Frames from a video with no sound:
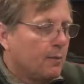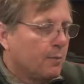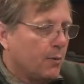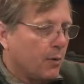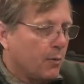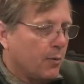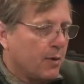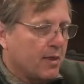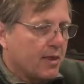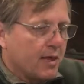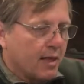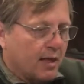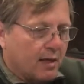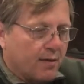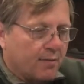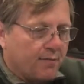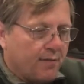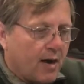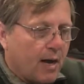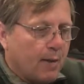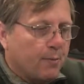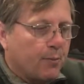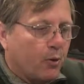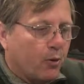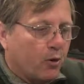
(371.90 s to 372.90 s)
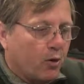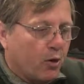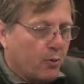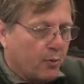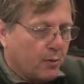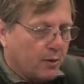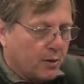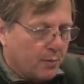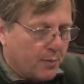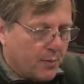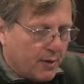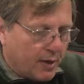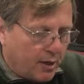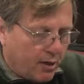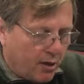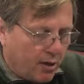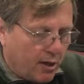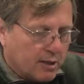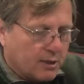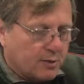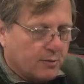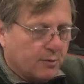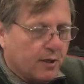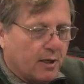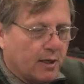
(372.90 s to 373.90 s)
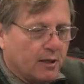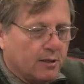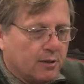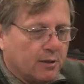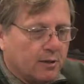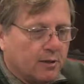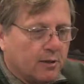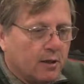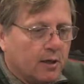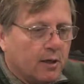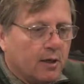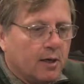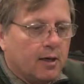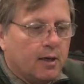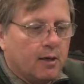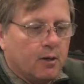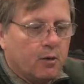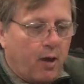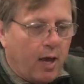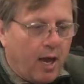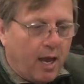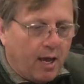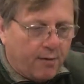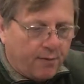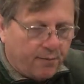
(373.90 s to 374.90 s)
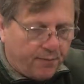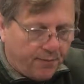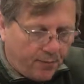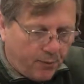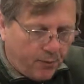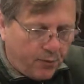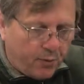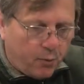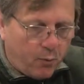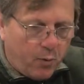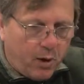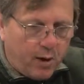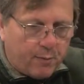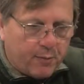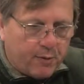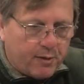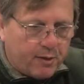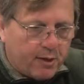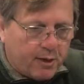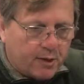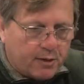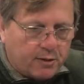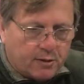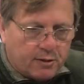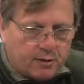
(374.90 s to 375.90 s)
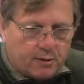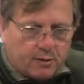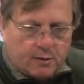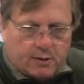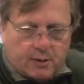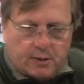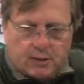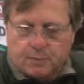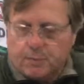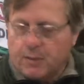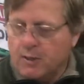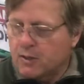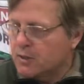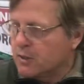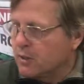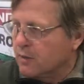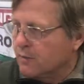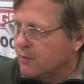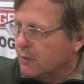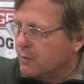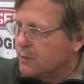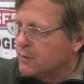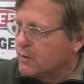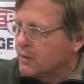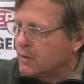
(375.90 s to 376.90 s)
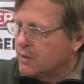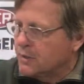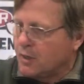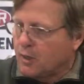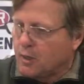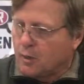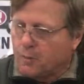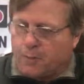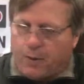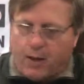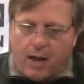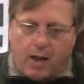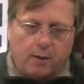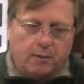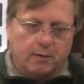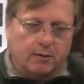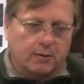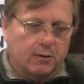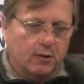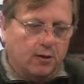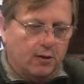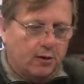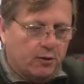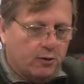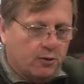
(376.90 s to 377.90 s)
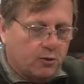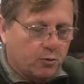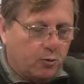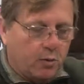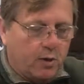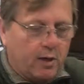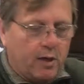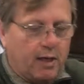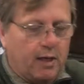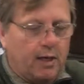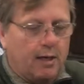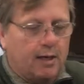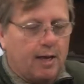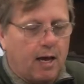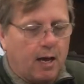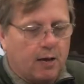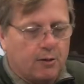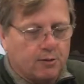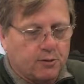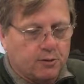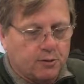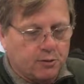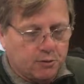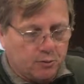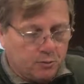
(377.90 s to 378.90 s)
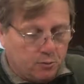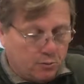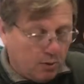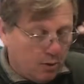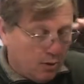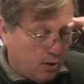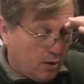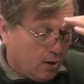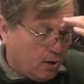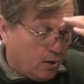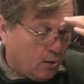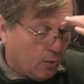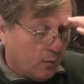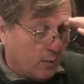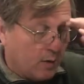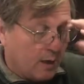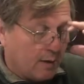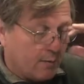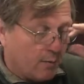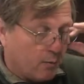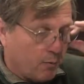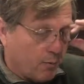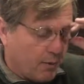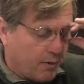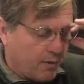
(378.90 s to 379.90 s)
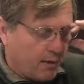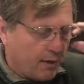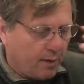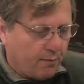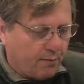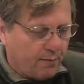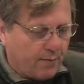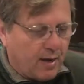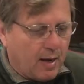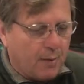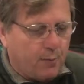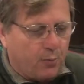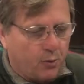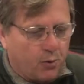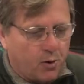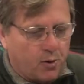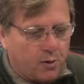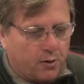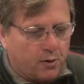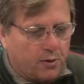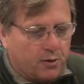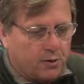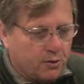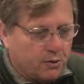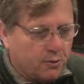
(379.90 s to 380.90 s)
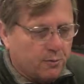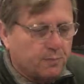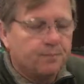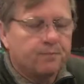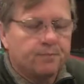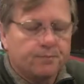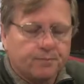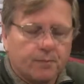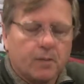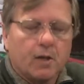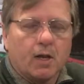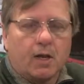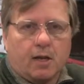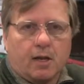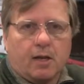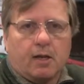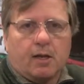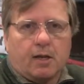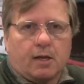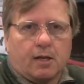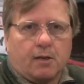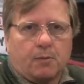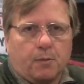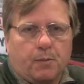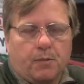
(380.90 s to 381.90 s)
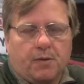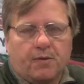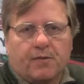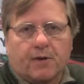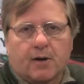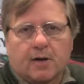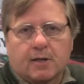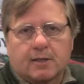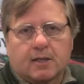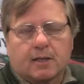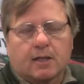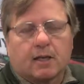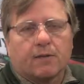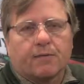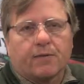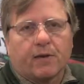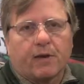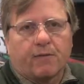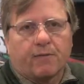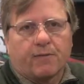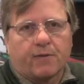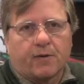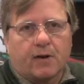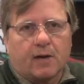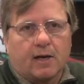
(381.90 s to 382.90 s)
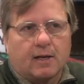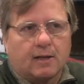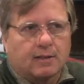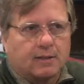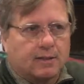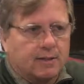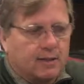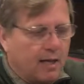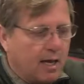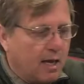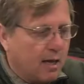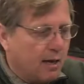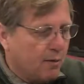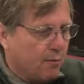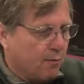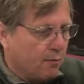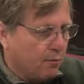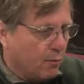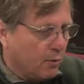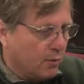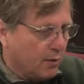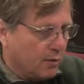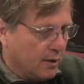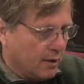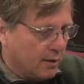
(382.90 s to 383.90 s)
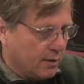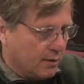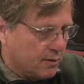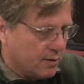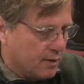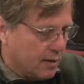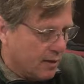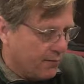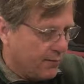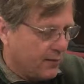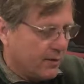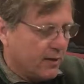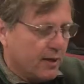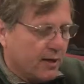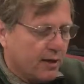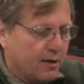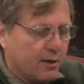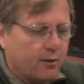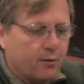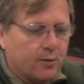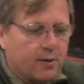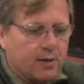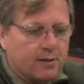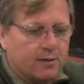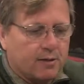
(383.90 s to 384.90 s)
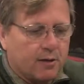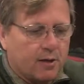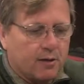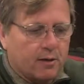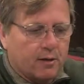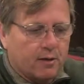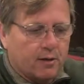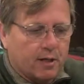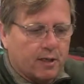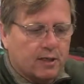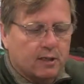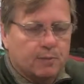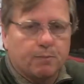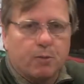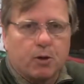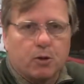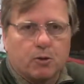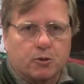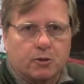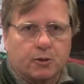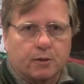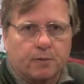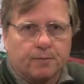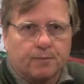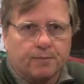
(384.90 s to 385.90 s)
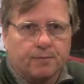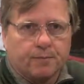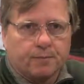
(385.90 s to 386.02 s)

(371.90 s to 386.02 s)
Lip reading: but we think the 5.0 with the big cost reduction and further weight reduction, especially from 600 pounds to 120 down to whatever we think 5.0 can do, it will be very significant for us and will definitely increase our exposure.